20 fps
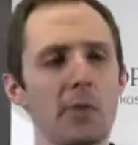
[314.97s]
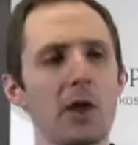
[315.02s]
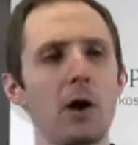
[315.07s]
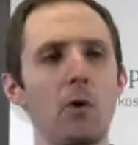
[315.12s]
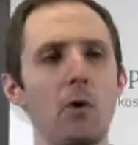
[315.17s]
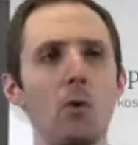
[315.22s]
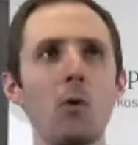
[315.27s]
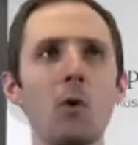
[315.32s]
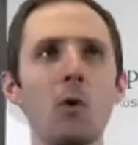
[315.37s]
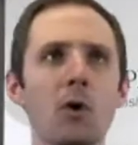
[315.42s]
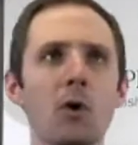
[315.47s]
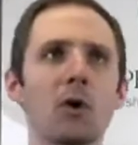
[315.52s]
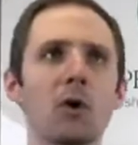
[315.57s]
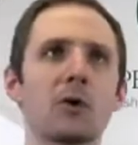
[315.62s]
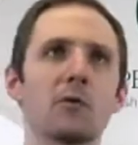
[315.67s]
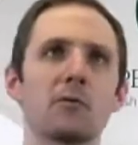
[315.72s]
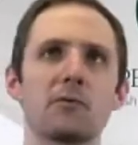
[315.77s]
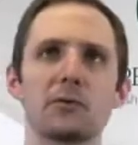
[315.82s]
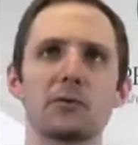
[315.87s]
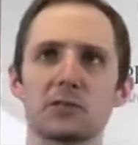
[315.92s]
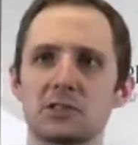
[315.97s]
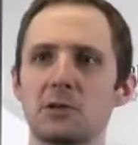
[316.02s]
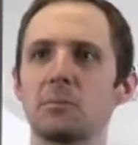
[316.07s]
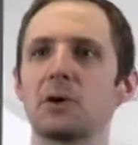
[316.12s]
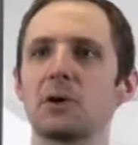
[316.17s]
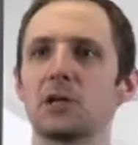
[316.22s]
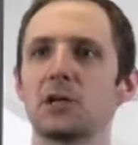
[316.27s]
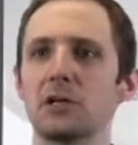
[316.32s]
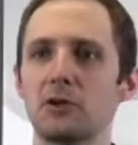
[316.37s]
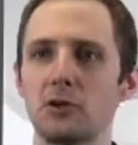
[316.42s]
Or for
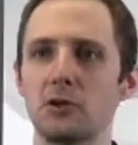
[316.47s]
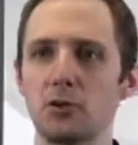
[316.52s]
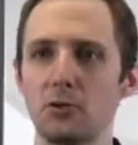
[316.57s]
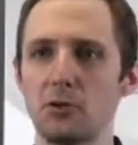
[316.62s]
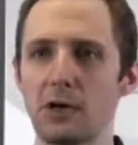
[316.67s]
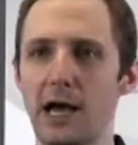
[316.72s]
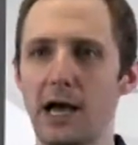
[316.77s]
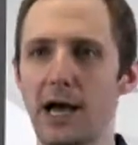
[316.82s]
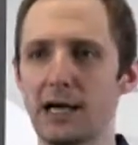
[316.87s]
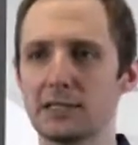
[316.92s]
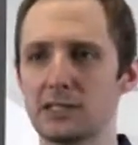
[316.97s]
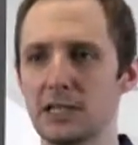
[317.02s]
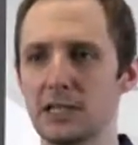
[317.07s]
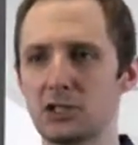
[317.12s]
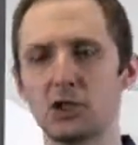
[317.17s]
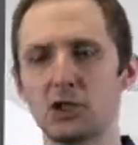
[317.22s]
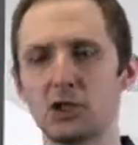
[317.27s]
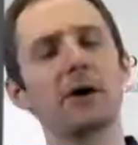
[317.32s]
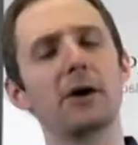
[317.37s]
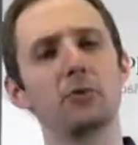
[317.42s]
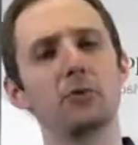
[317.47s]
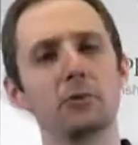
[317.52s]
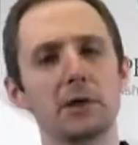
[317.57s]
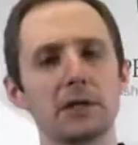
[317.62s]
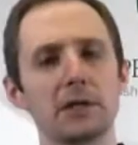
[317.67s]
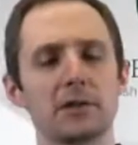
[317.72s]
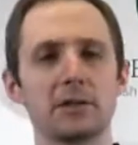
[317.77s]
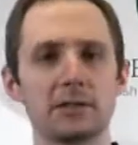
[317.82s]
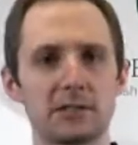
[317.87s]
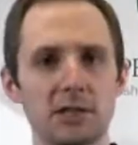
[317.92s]
somebody who has a child with
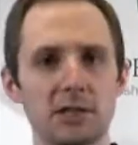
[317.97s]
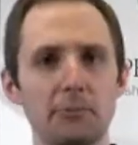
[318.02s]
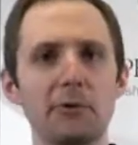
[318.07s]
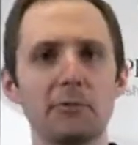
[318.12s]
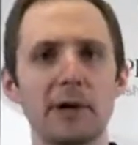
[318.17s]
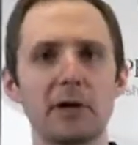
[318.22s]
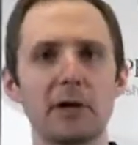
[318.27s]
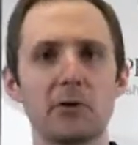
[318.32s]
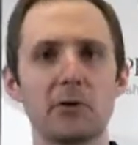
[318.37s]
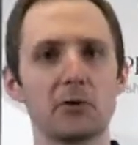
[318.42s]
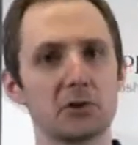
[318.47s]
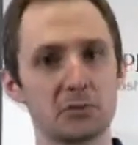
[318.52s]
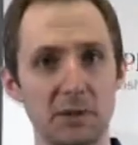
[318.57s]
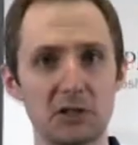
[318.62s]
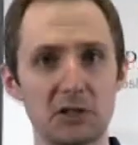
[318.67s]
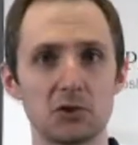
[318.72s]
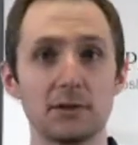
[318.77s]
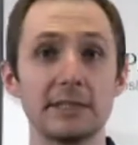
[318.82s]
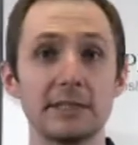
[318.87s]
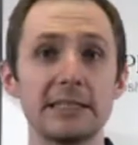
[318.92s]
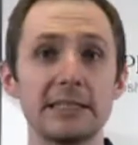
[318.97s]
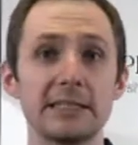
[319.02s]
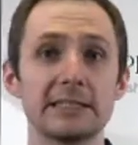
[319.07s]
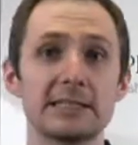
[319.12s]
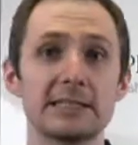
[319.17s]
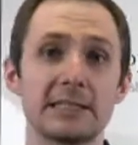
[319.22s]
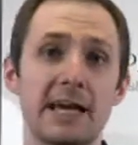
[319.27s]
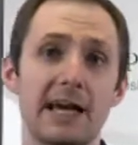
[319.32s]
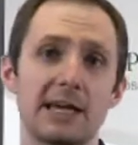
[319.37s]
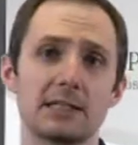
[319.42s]
supplemental or special
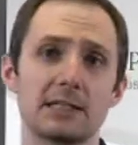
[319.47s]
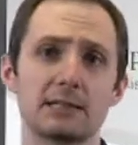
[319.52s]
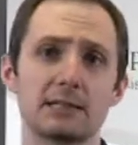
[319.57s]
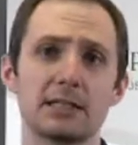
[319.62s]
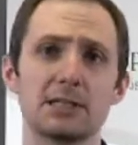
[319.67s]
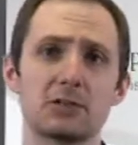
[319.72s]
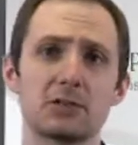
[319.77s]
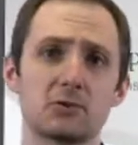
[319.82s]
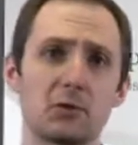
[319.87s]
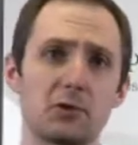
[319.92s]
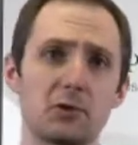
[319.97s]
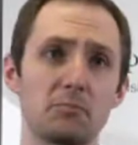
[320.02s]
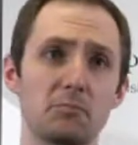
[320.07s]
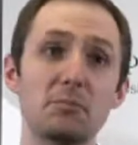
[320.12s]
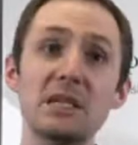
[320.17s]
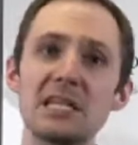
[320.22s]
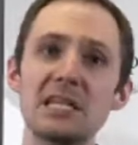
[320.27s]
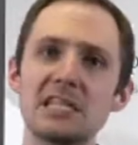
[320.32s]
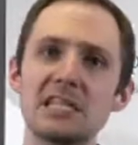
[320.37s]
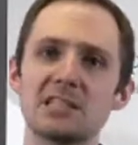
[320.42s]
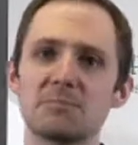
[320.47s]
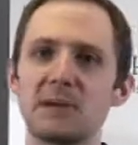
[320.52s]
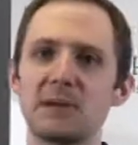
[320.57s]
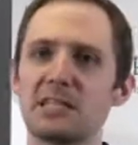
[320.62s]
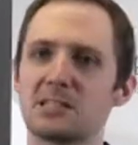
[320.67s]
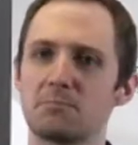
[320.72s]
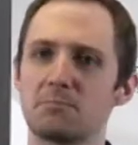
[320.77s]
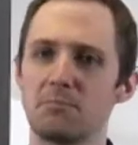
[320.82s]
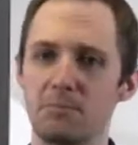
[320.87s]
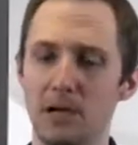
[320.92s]
needs that has any sort of
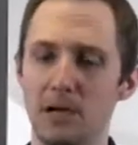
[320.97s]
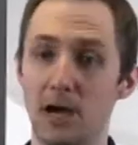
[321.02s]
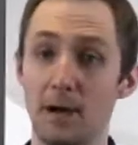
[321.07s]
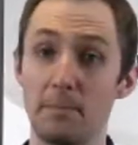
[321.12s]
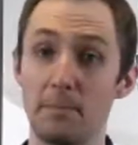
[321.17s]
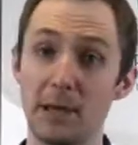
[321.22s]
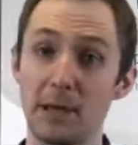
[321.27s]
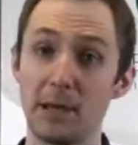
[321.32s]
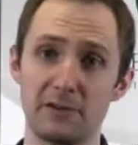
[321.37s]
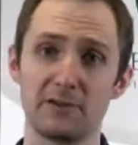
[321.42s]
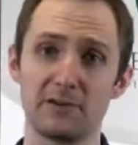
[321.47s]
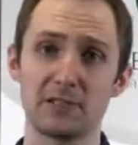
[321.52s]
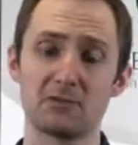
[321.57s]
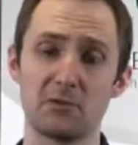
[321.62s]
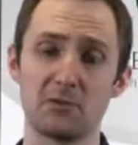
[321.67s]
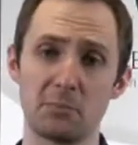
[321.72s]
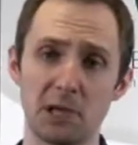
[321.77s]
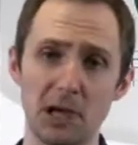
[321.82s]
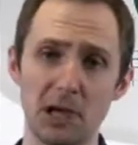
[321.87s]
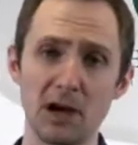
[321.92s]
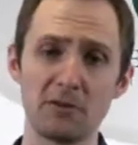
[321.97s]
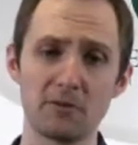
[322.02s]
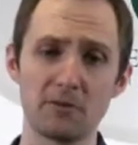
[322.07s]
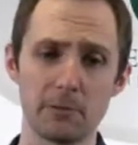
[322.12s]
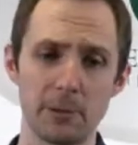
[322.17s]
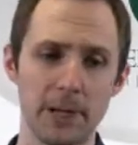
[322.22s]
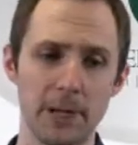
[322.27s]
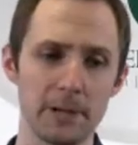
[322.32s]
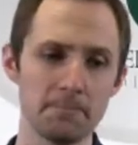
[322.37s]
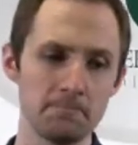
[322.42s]
means-based benefits from the
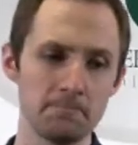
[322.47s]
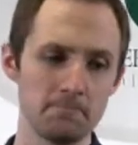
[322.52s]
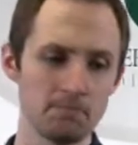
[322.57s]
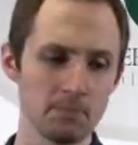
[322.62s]
government,